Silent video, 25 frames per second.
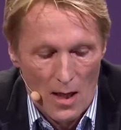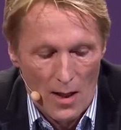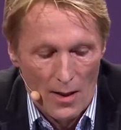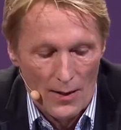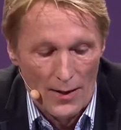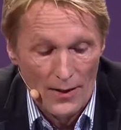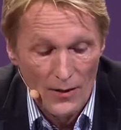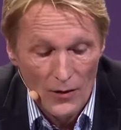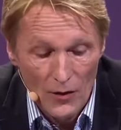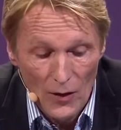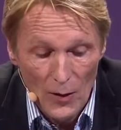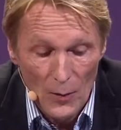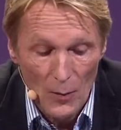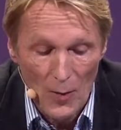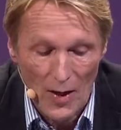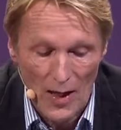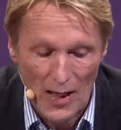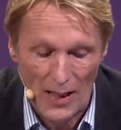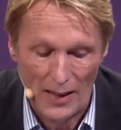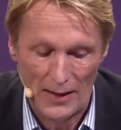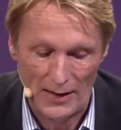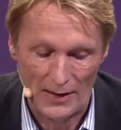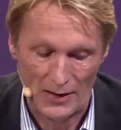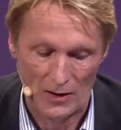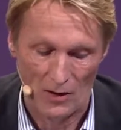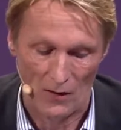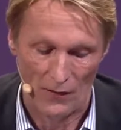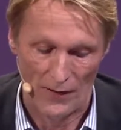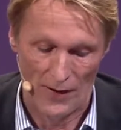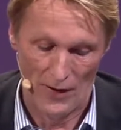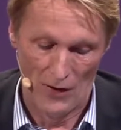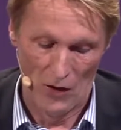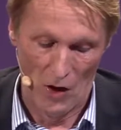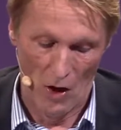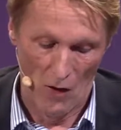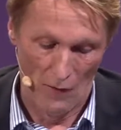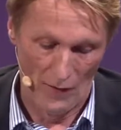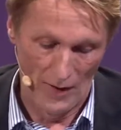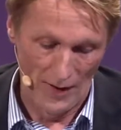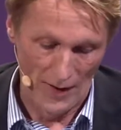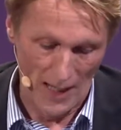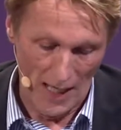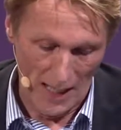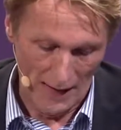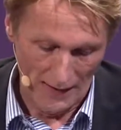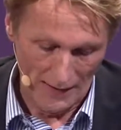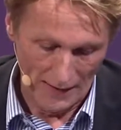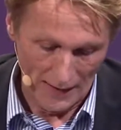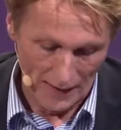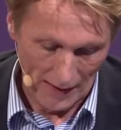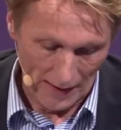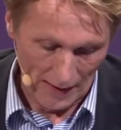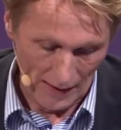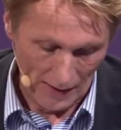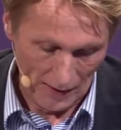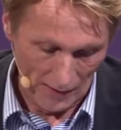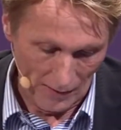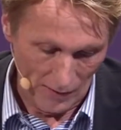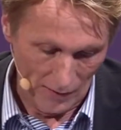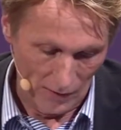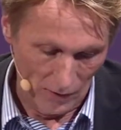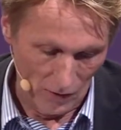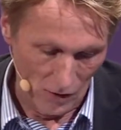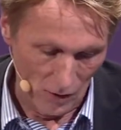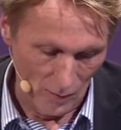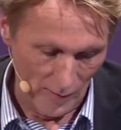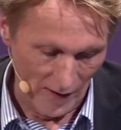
This reminds of the novel 1984